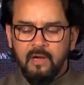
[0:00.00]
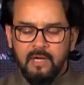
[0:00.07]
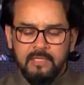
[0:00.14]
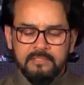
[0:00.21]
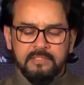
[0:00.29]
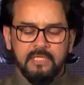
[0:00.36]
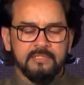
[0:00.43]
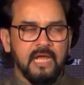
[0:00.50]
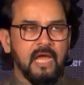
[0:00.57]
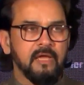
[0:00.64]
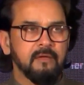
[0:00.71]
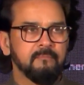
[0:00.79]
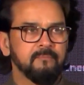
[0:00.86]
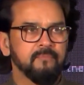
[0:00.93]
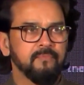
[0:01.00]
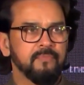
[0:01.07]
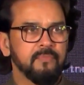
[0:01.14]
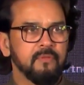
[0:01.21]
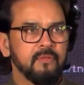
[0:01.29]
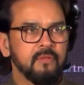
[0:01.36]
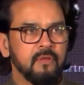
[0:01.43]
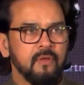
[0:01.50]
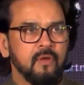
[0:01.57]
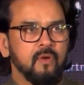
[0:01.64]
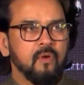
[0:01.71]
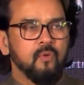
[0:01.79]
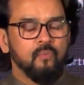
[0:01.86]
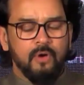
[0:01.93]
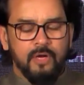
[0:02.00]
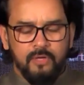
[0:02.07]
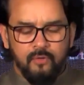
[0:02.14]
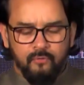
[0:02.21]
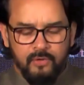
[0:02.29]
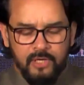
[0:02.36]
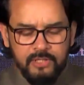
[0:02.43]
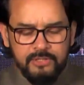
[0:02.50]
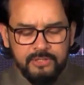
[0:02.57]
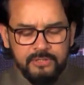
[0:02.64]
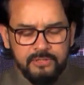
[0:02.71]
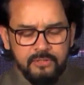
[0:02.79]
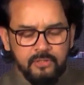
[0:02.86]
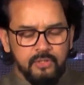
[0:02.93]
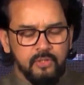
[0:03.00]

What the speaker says: It is the time when you wish,